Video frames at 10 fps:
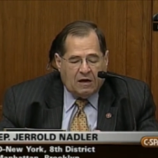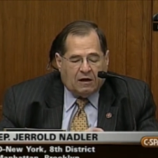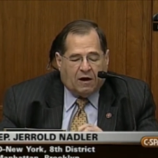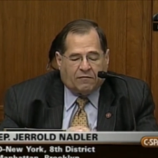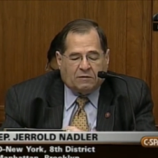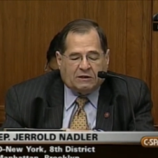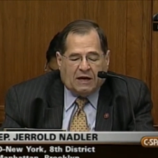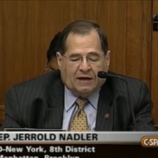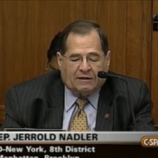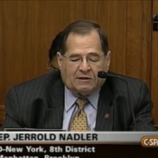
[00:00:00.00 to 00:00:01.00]
government
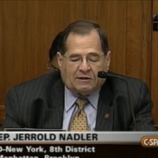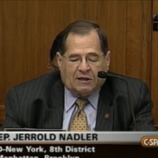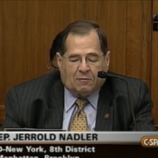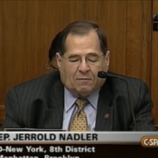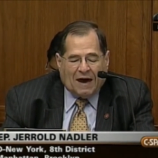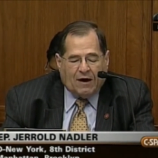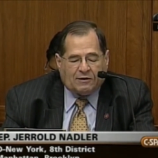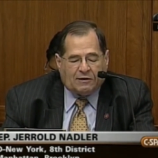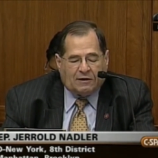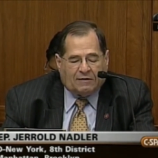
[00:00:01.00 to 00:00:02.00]
scientists said the
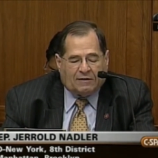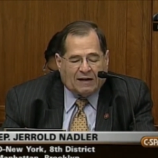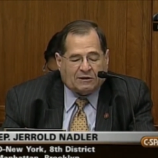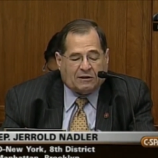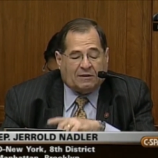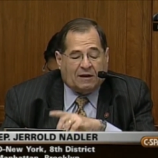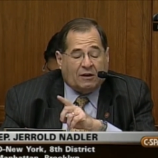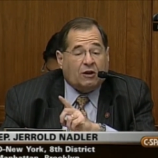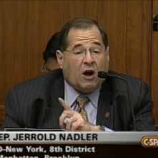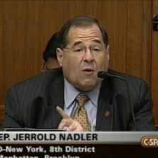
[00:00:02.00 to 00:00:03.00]
powders in the attacks
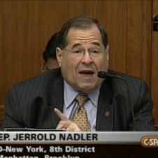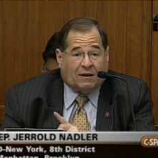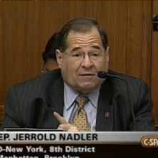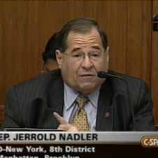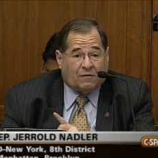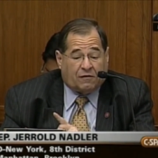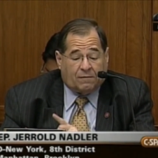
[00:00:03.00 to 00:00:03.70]
contained no additives,